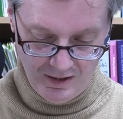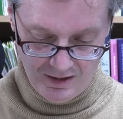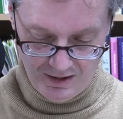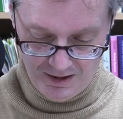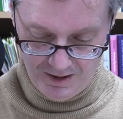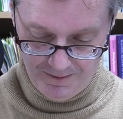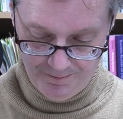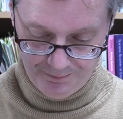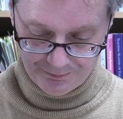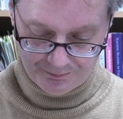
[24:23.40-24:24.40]
And
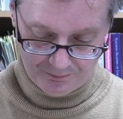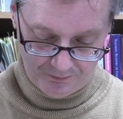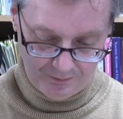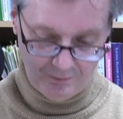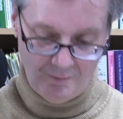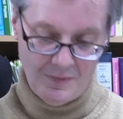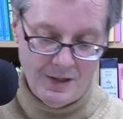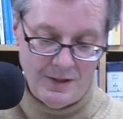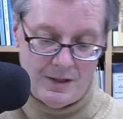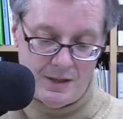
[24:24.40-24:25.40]

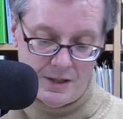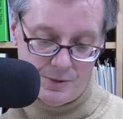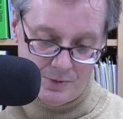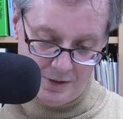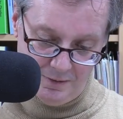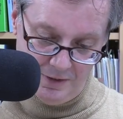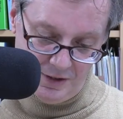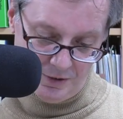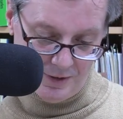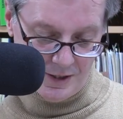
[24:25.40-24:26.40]
then that's
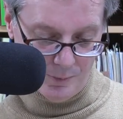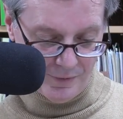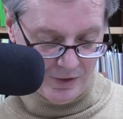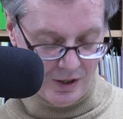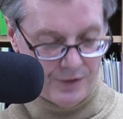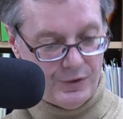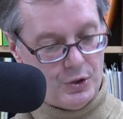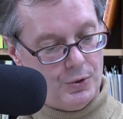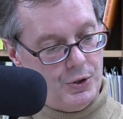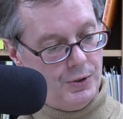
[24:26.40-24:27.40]
more of an
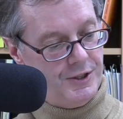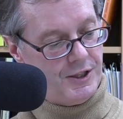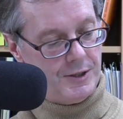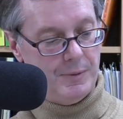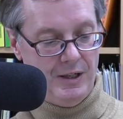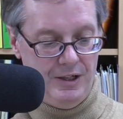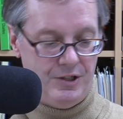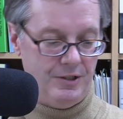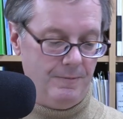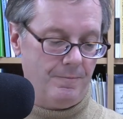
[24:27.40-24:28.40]
individual choice
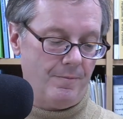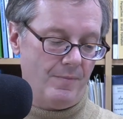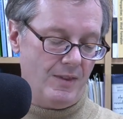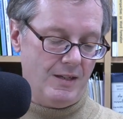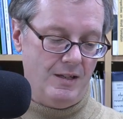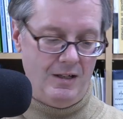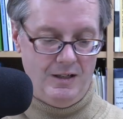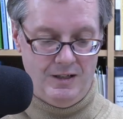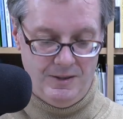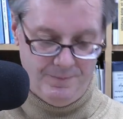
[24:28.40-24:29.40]
explanation.
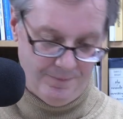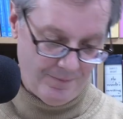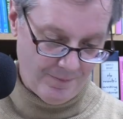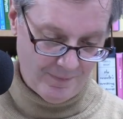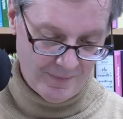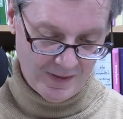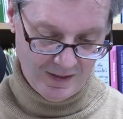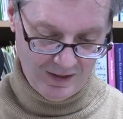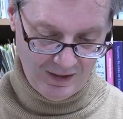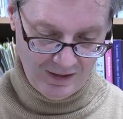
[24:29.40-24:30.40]

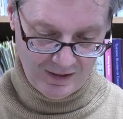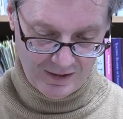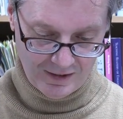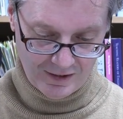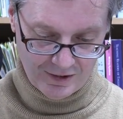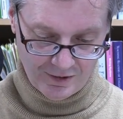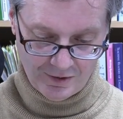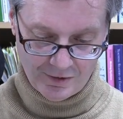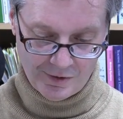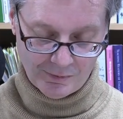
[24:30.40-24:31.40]
And
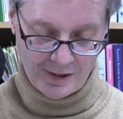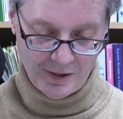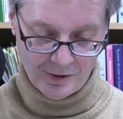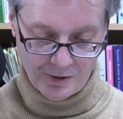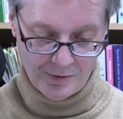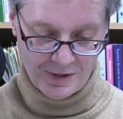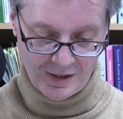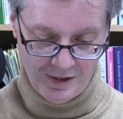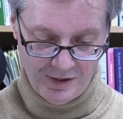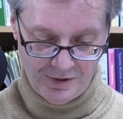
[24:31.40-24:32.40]
the writer goes
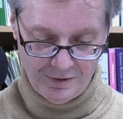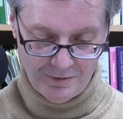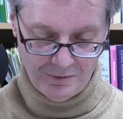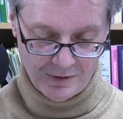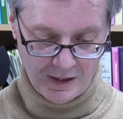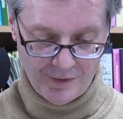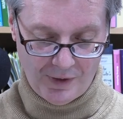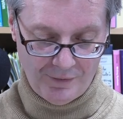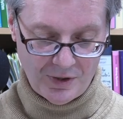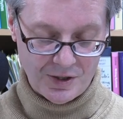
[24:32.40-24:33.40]
into kind of
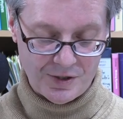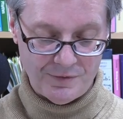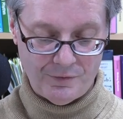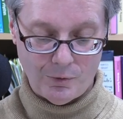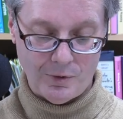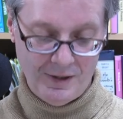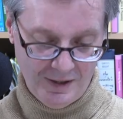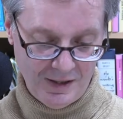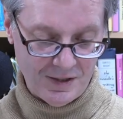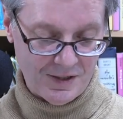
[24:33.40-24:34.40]
evidence for and
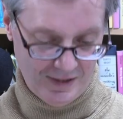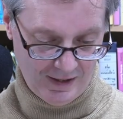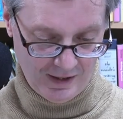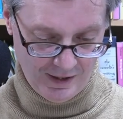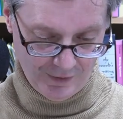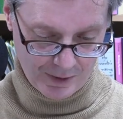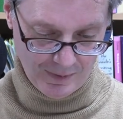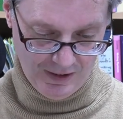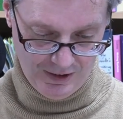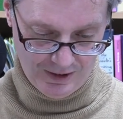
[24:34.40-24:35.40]
against that kind of
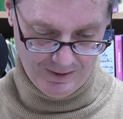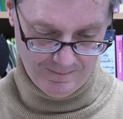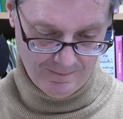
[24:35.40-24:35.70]
explanation.